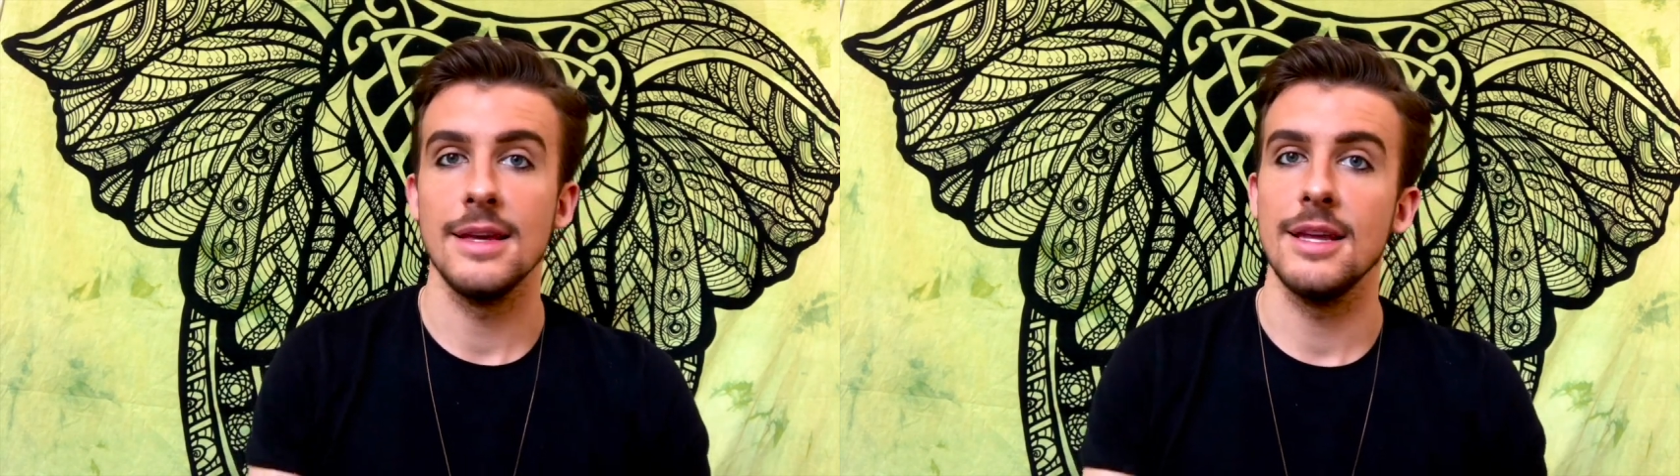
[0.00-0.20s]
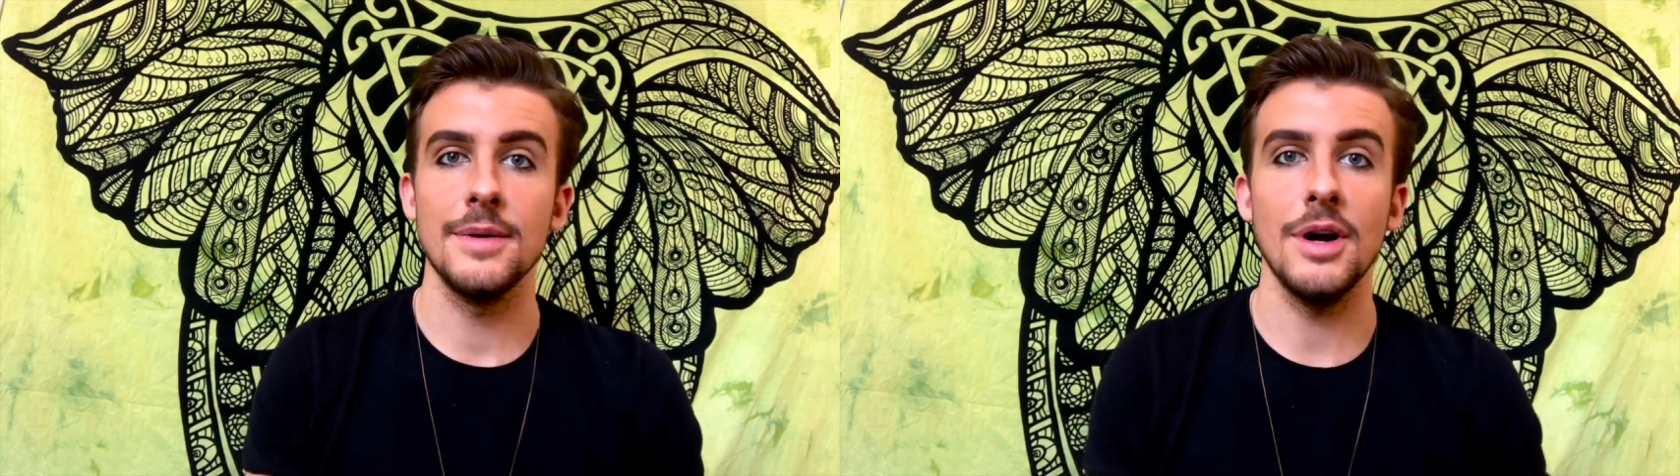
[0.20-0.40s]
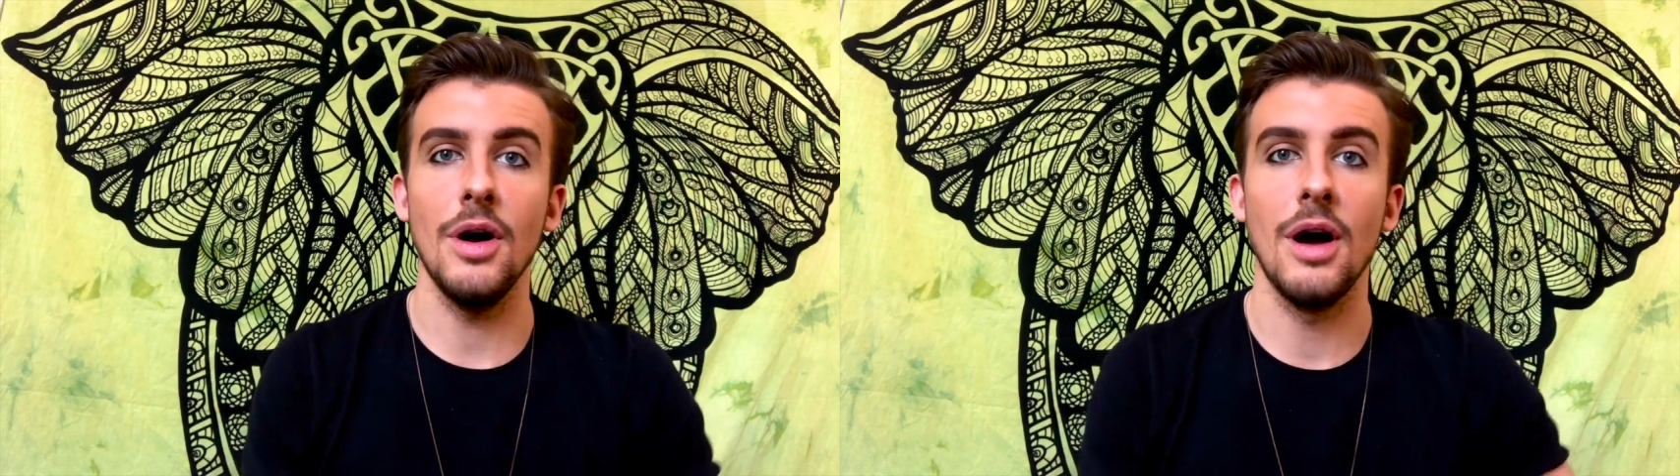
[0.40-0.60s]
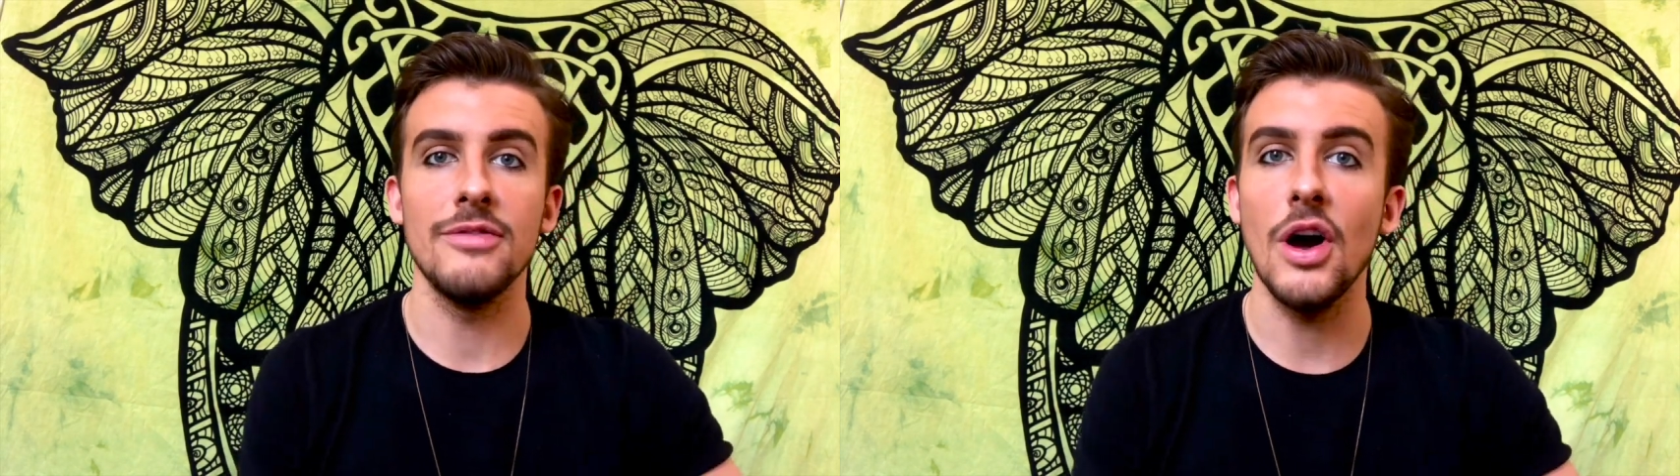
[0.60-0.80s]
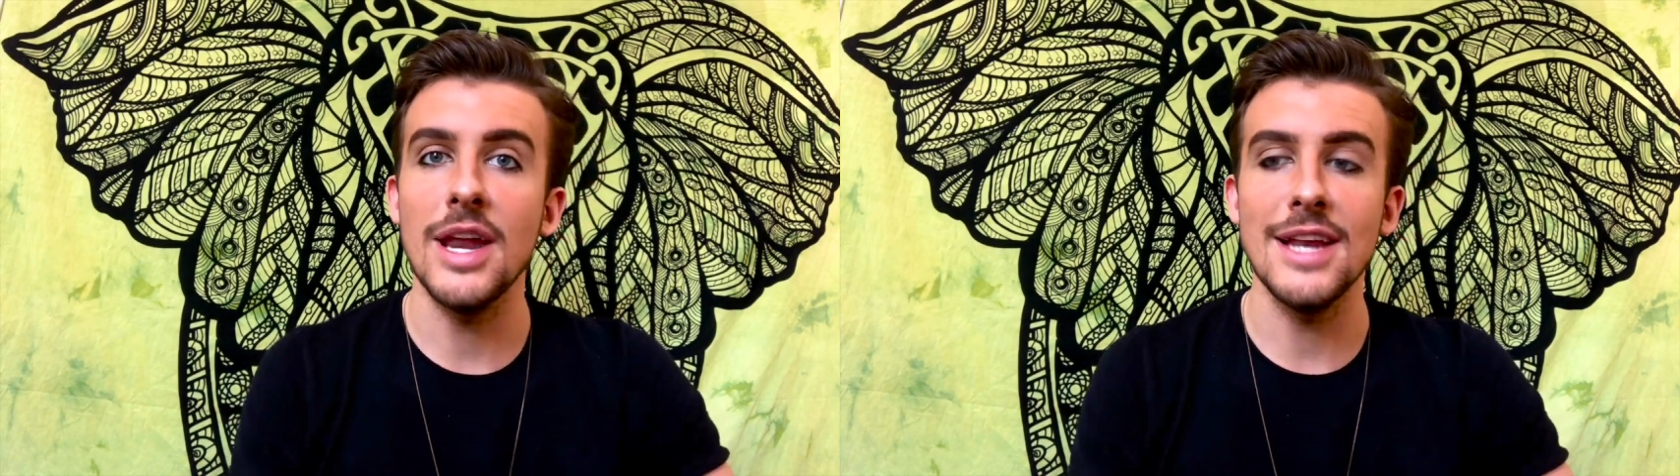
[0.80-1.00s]
There we go, I've
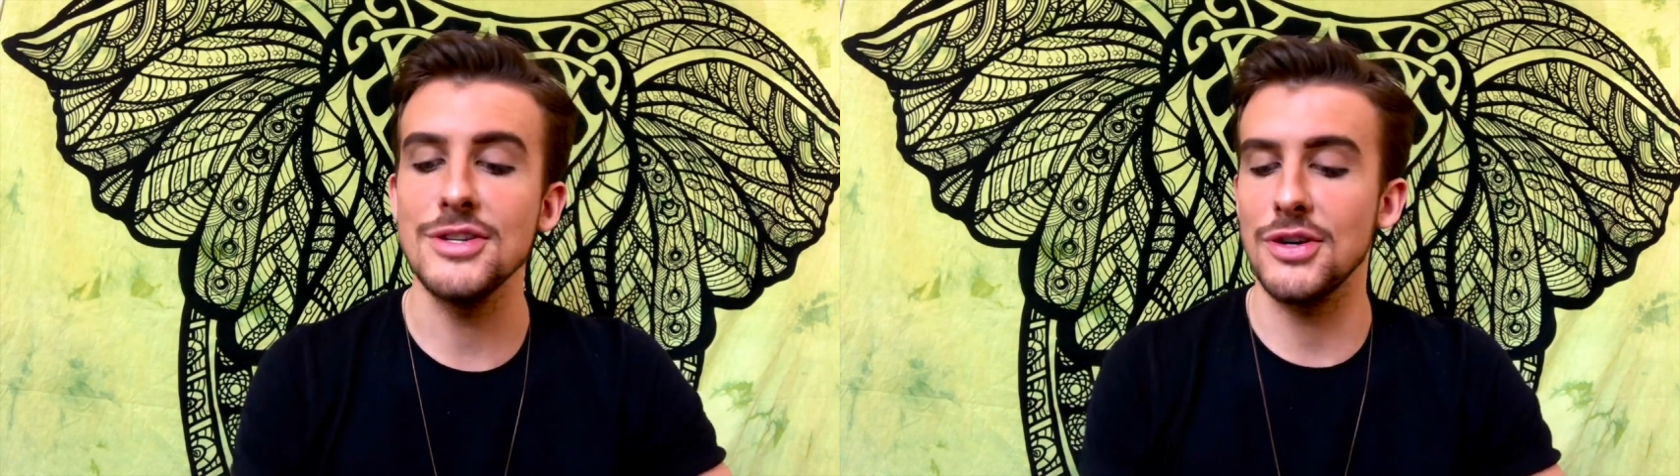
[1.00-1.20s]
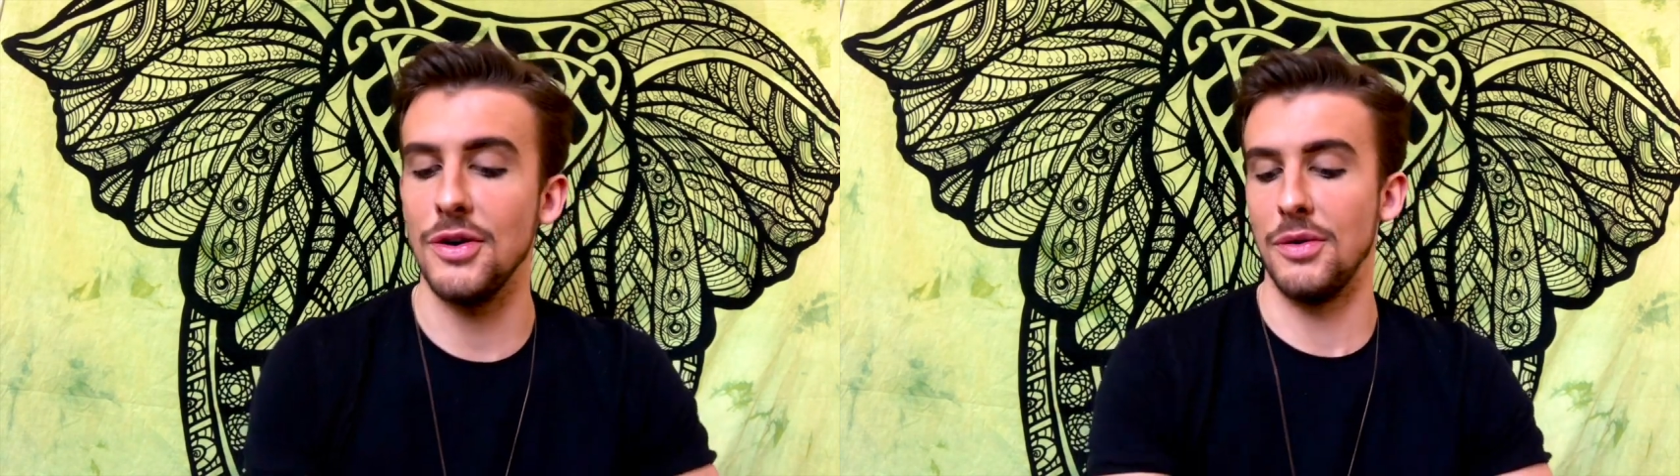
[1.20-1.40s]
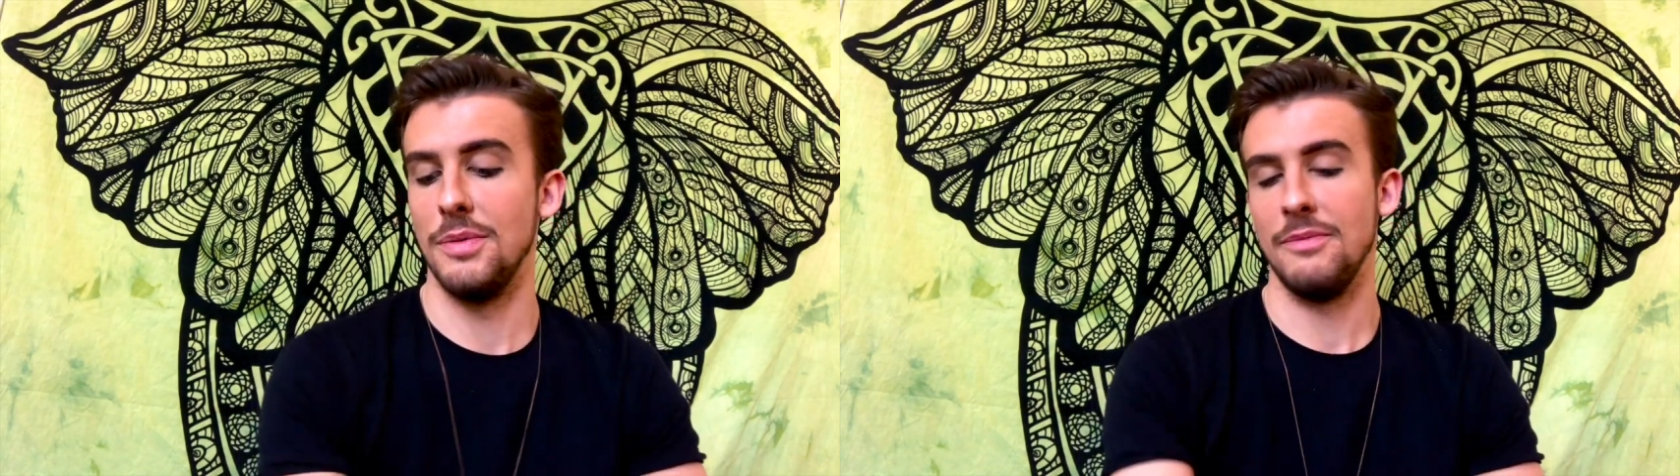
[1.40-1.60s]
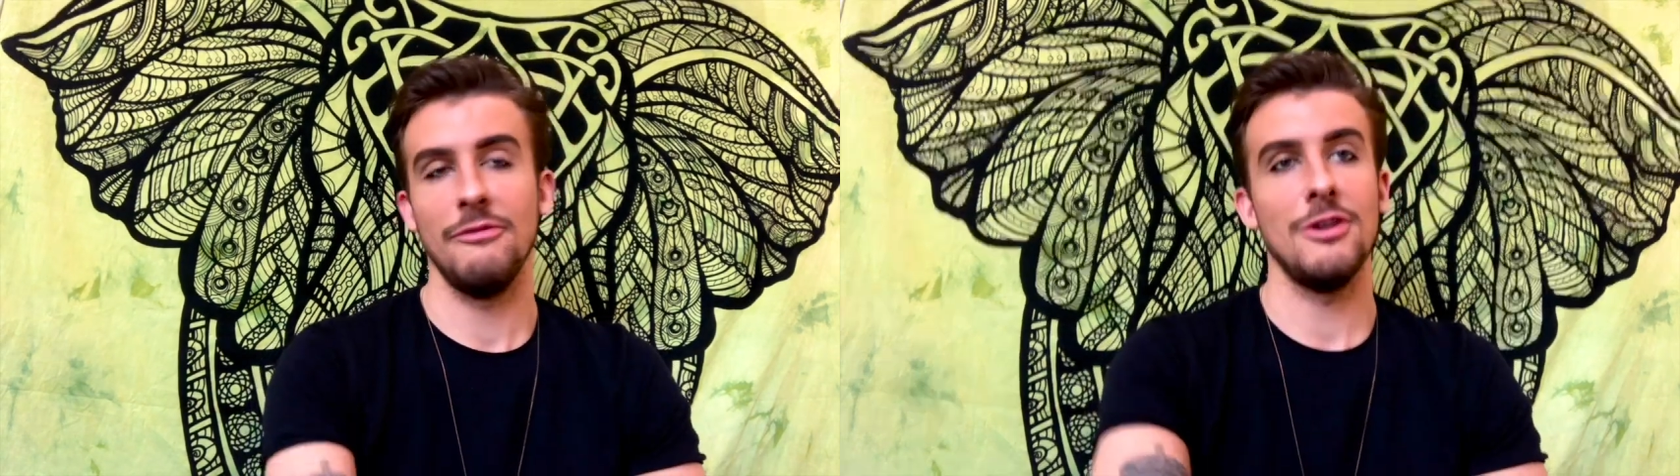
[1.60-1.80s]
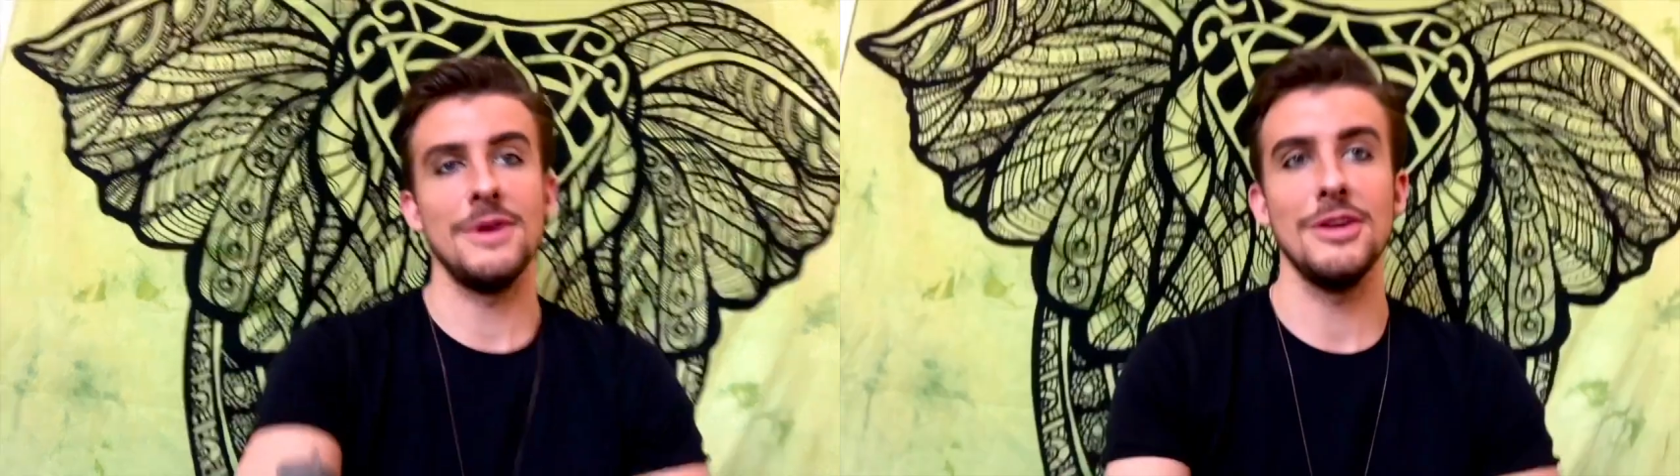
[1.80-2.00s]
got an intro
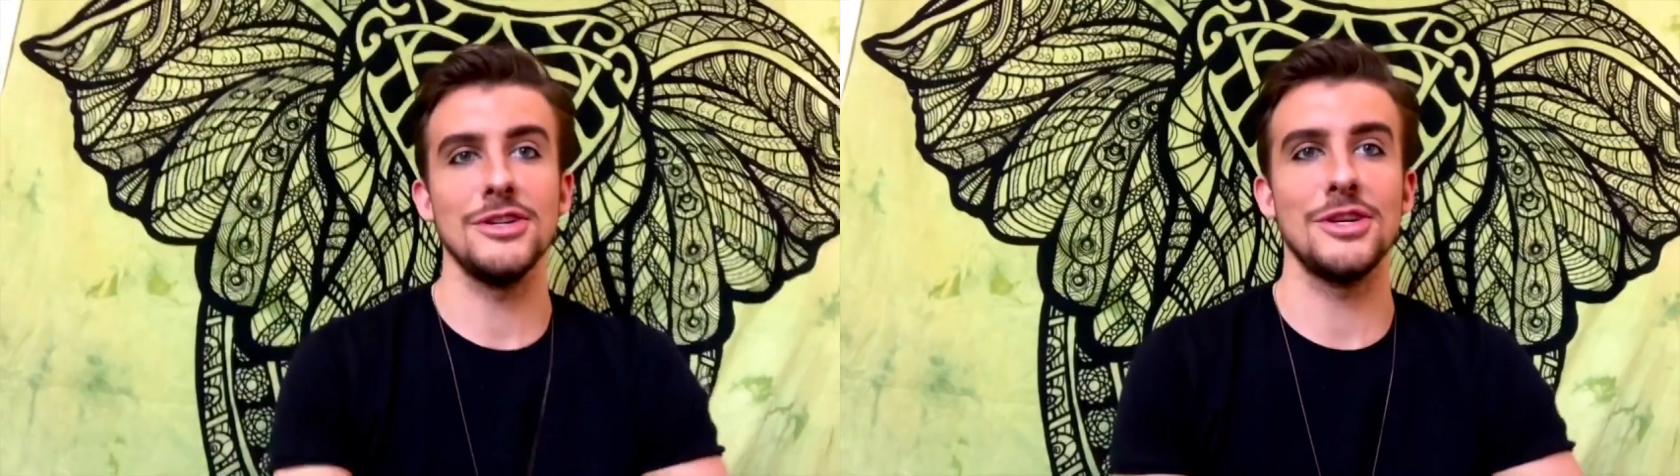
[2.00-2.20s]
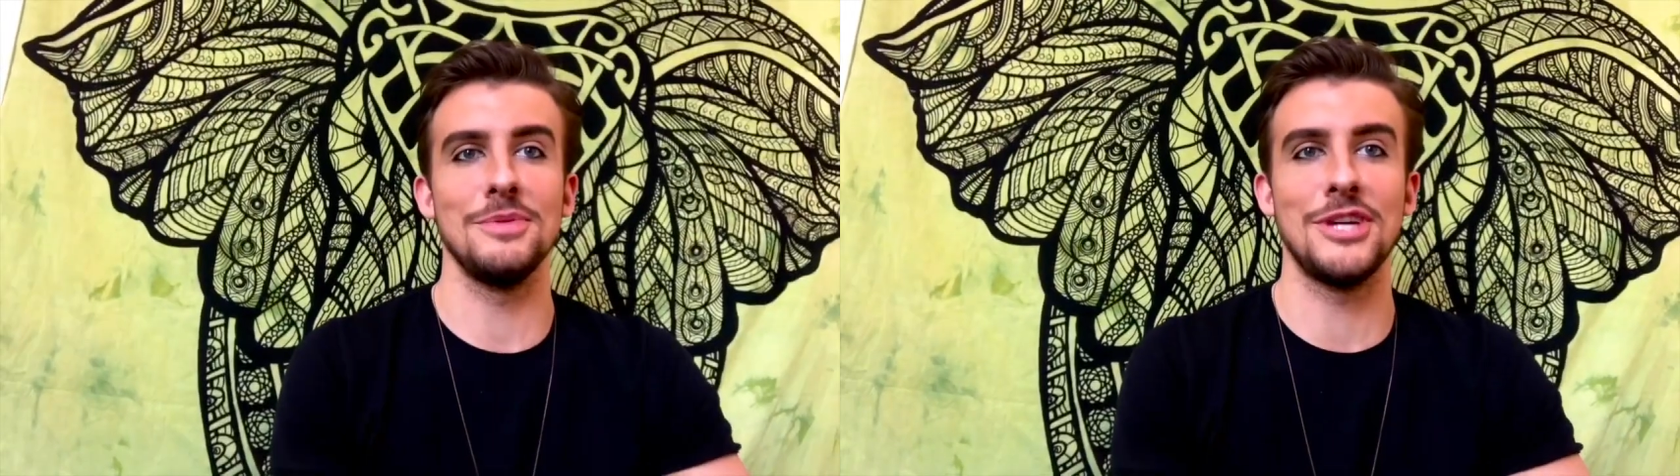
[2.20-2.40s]
for my YouTube